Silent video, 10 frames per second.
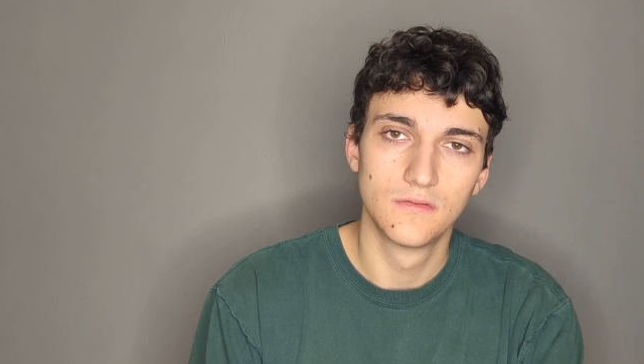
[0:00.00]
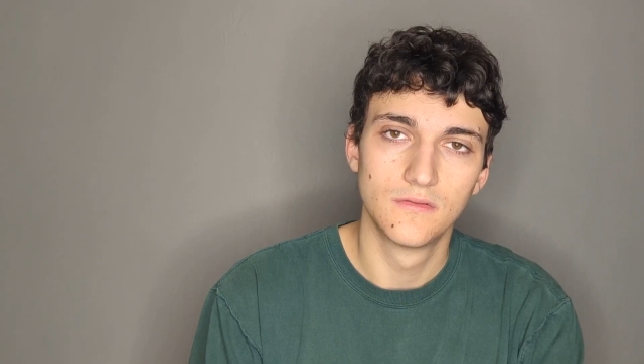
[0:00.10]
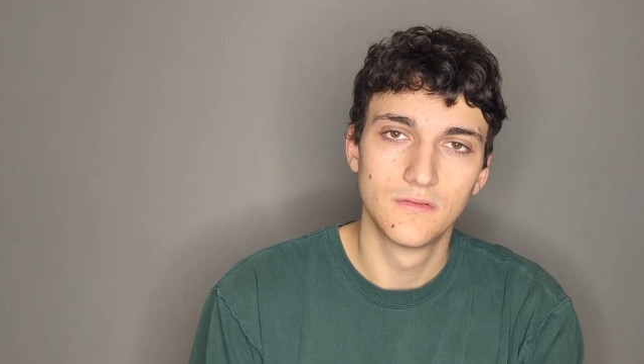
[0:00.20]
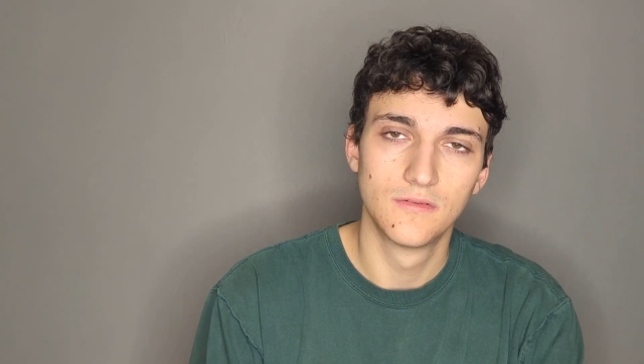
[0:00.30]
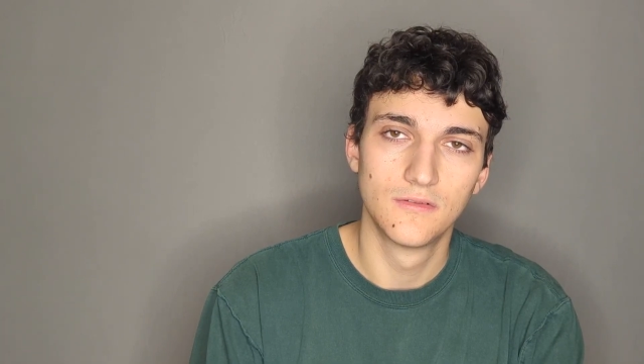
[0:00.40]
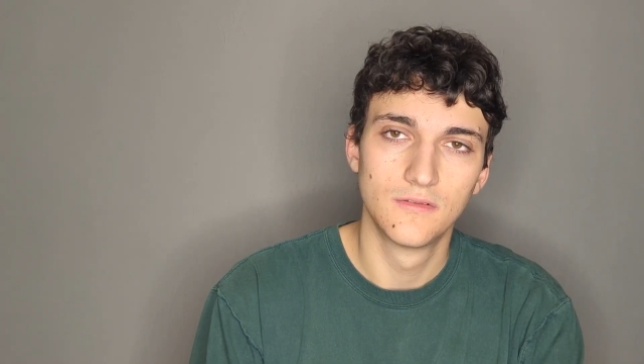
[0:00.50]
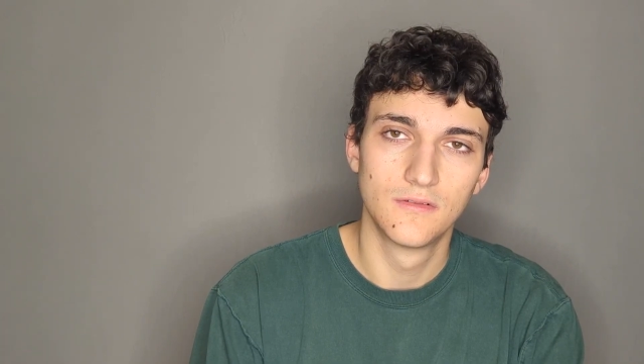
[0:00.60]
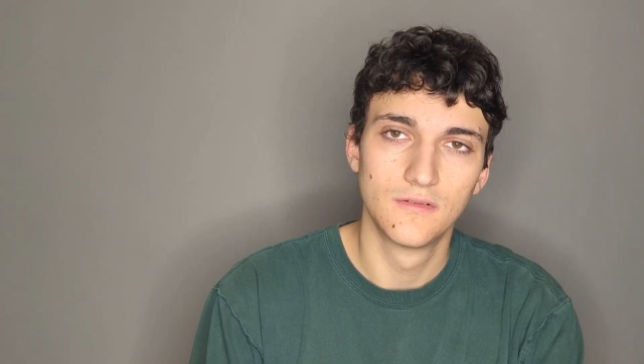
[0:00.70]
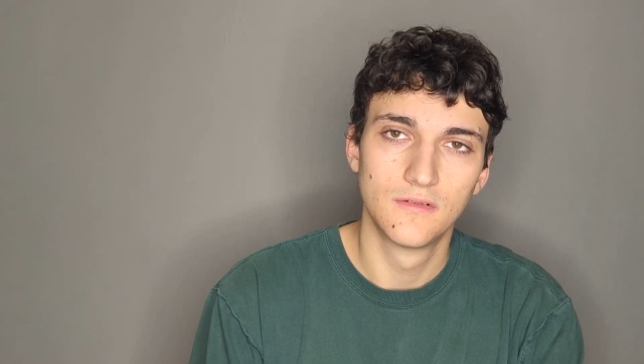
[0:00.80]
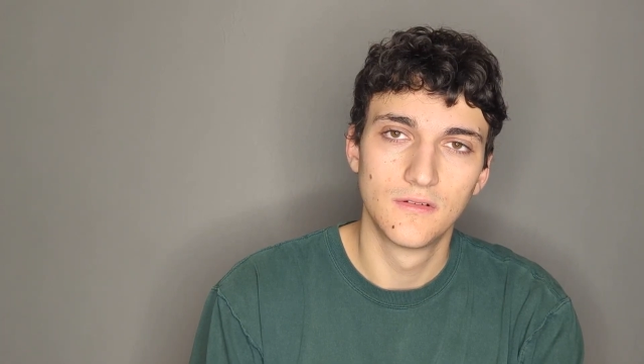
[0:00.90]
Like, do you ever
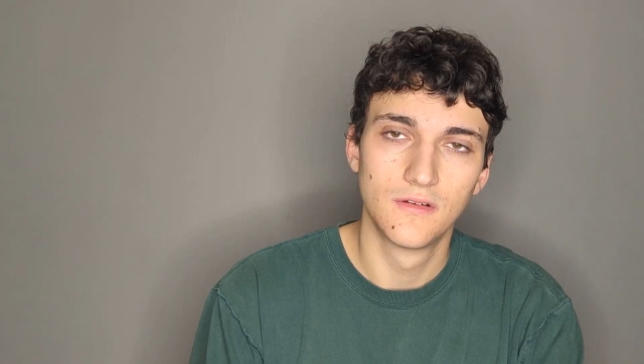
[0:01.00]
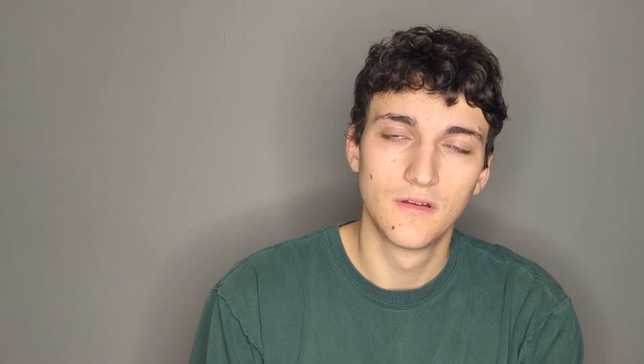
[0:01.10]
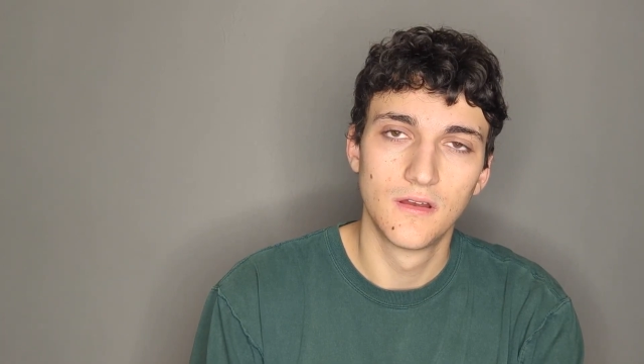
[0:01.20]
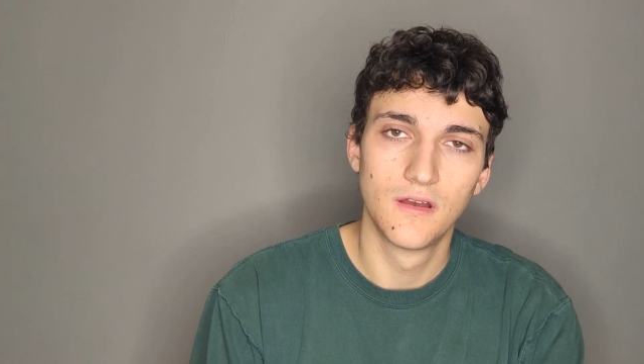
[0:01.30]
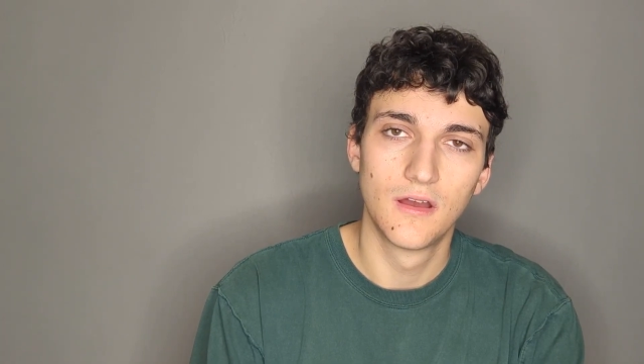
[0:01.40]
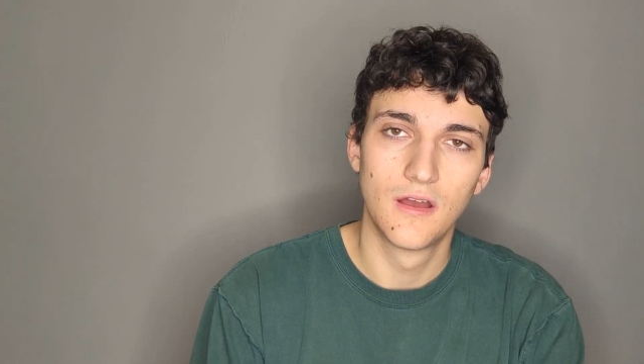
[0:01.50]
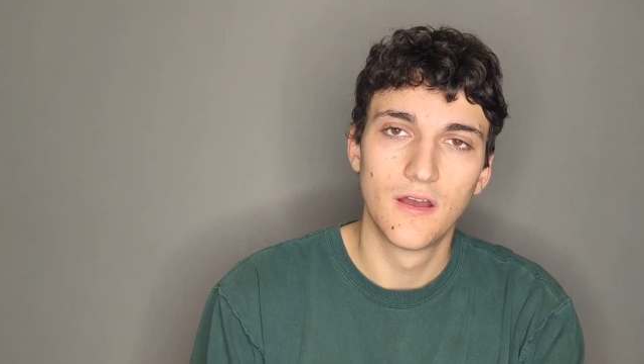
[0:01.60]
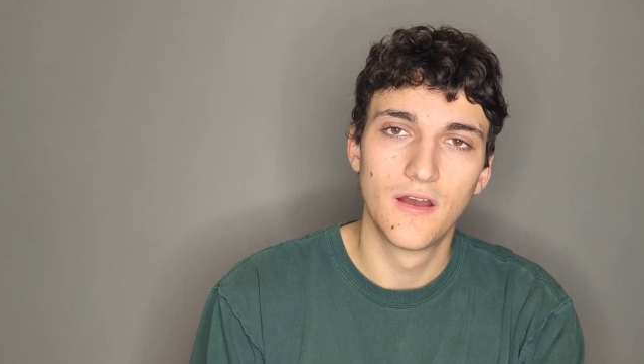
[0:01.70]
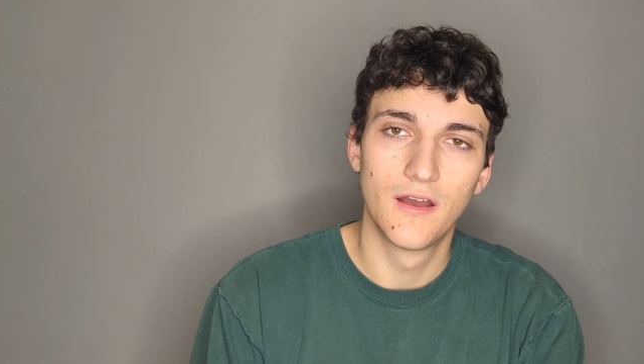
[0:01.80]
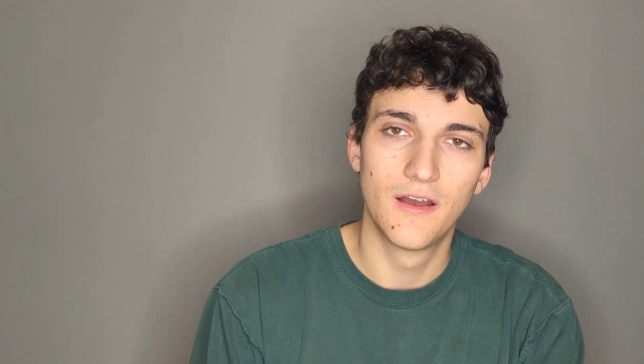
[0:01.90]
feel like that?
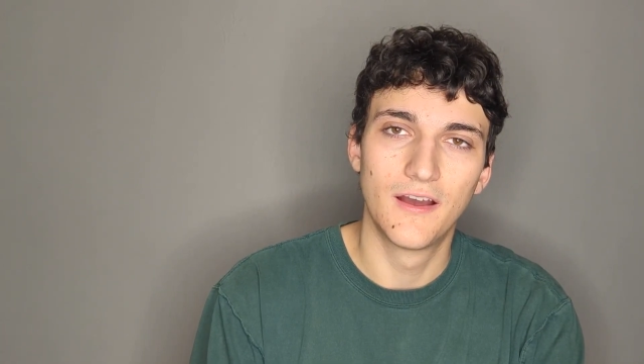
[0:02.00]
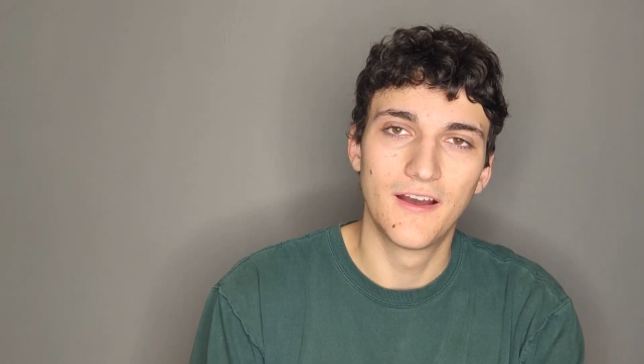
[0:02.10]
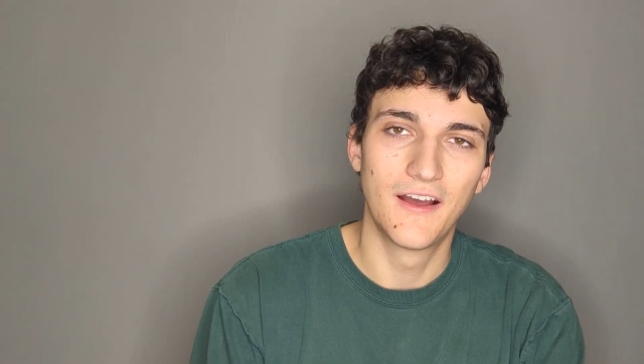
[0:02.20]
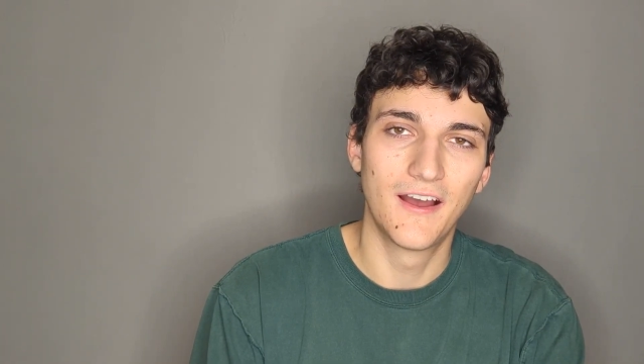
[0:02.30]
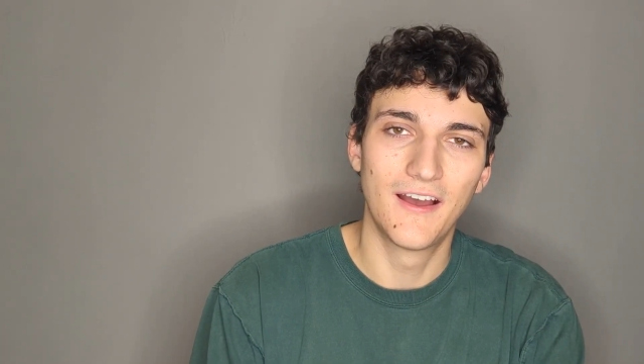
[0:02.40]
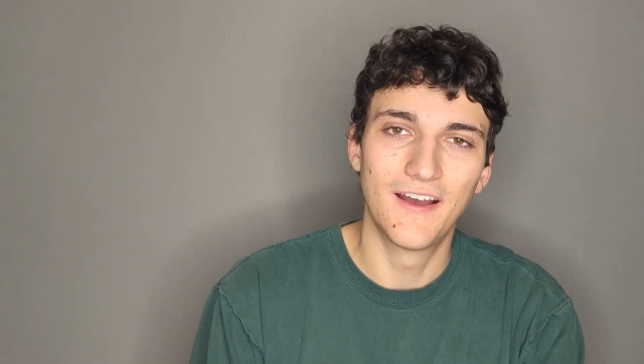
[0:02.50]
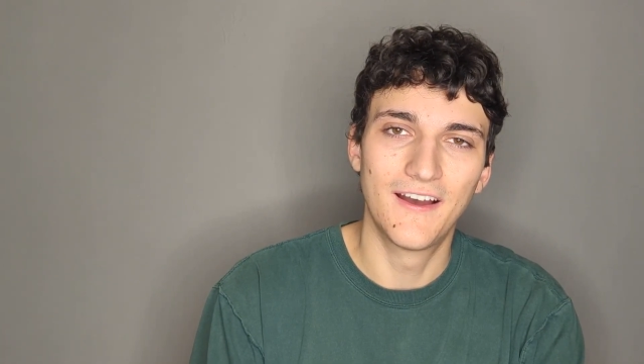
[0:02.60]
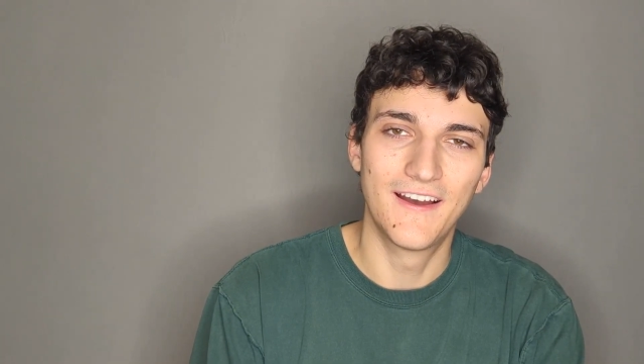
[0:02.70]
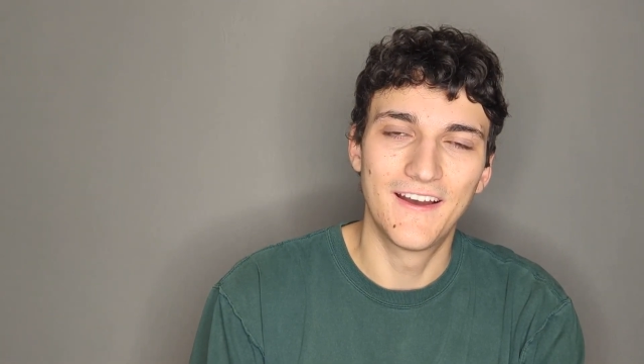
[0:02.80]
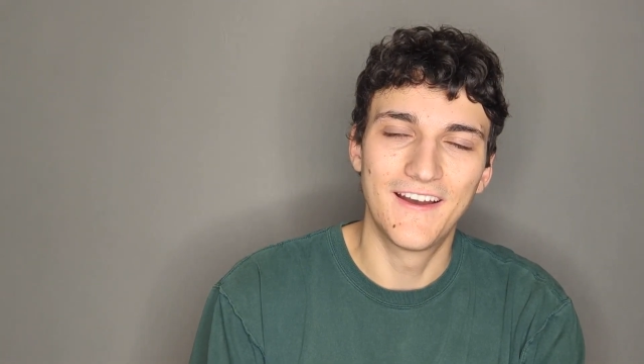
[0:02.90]

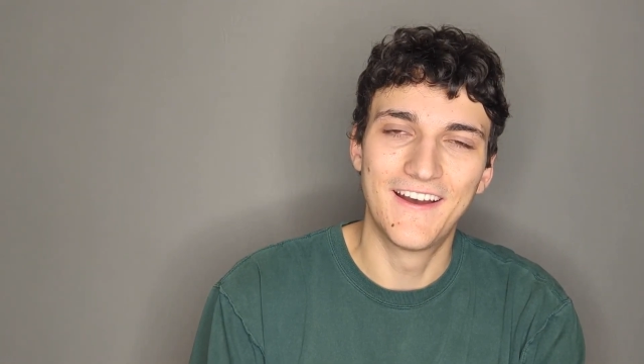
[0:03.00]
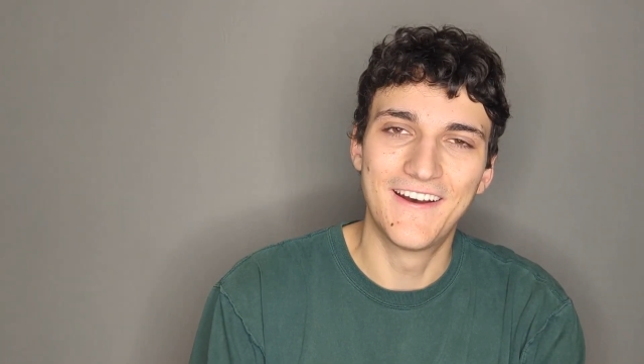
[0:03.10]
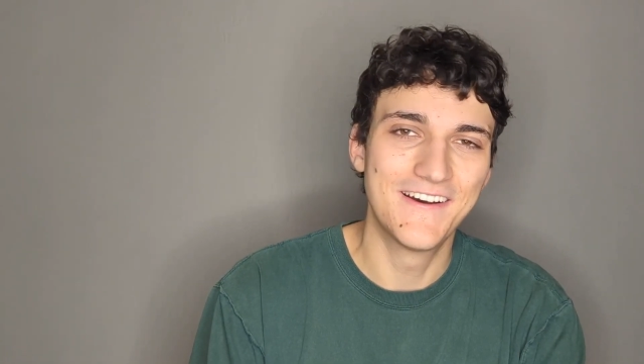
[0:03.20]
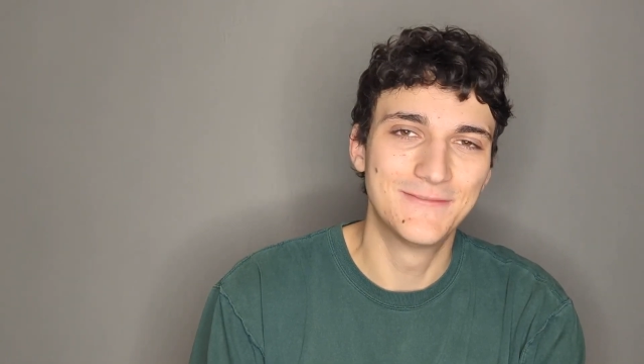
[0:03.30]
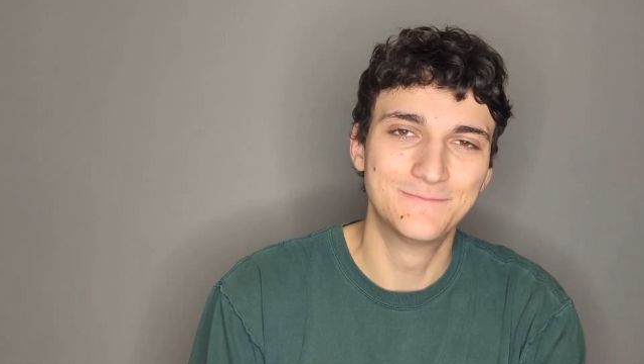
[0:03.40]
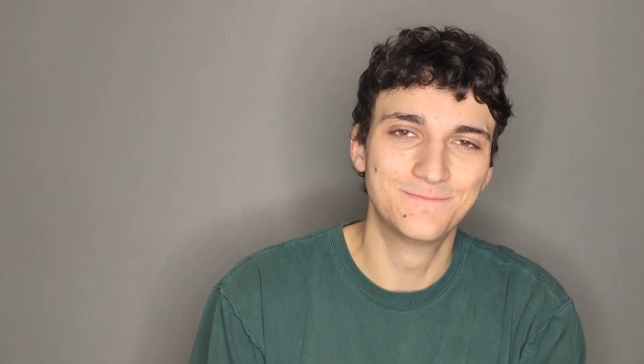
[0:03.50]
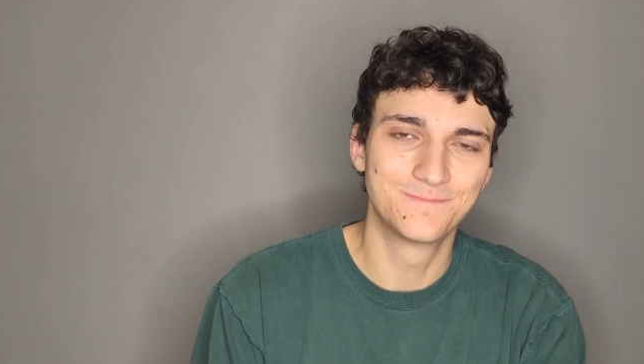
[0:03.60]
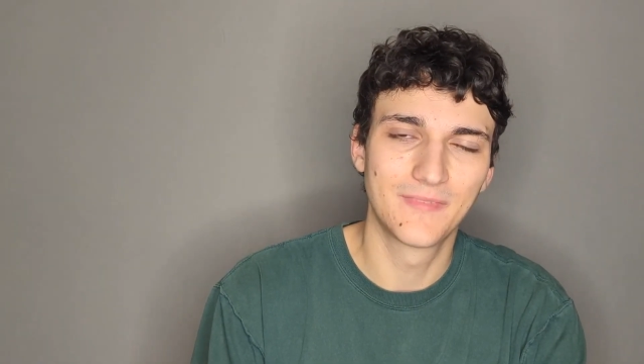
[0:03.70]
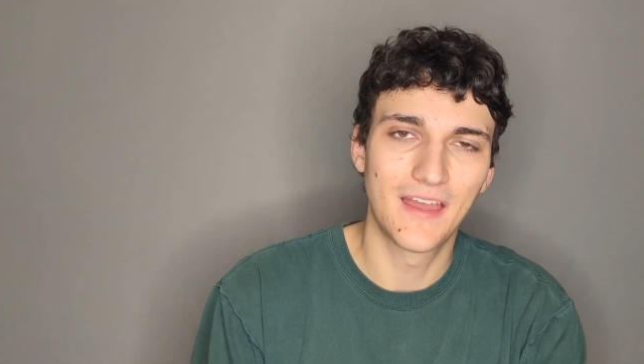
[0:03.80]
Uh, um,